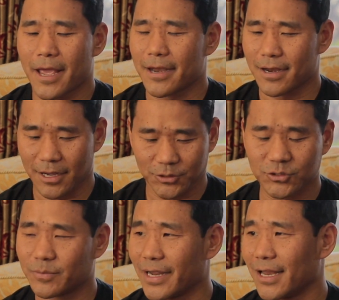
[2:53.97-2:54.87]
and I
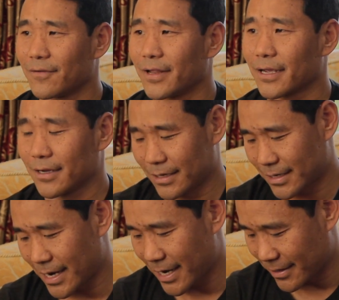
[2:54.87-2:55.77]
used my left leg,
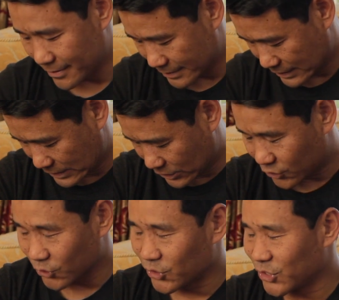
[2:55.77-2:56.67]
and I had a
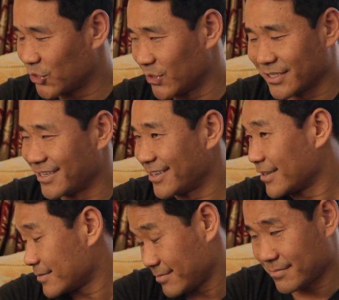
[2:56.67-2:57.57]
tourniquet on
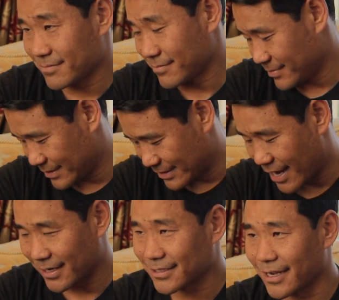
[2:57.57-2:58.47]

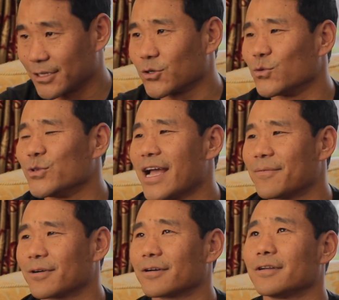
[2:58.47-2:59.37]
that side. So we
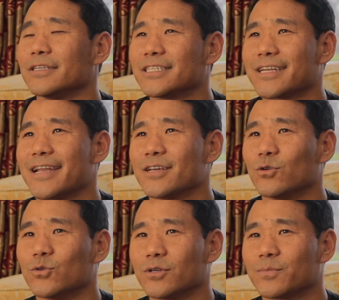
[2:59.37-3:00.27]
have a
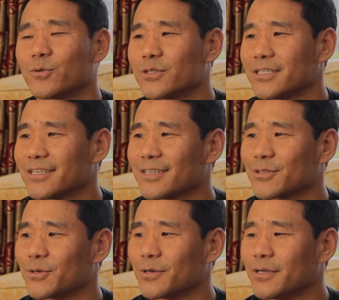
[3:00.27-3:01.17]
standing order procedure.
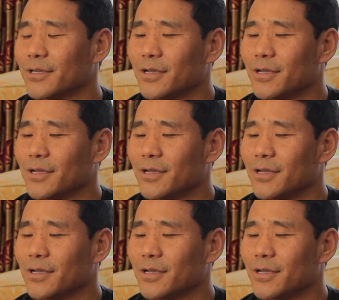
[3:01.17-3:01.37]
So